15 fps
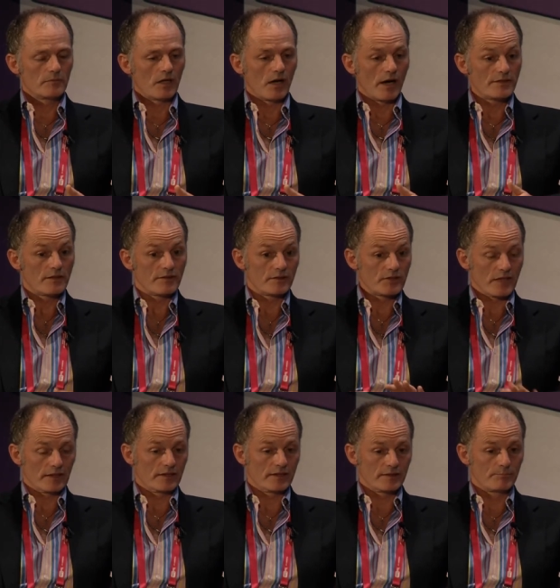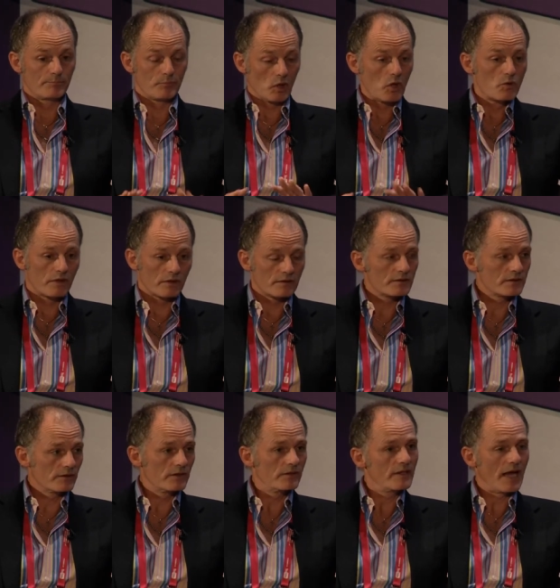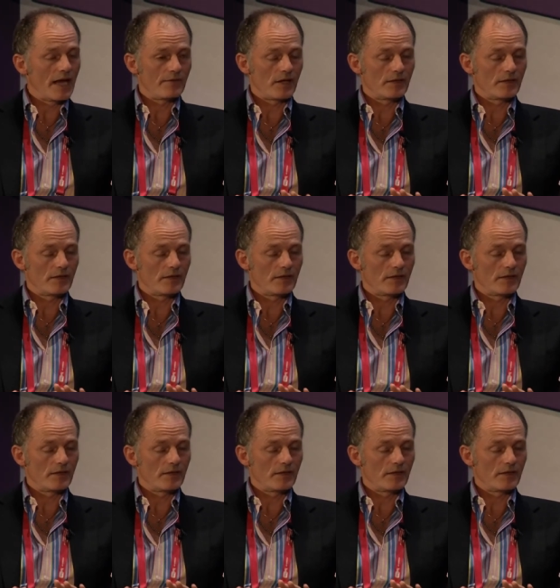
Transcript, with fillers: I don't think the channel is broken, so I don't have,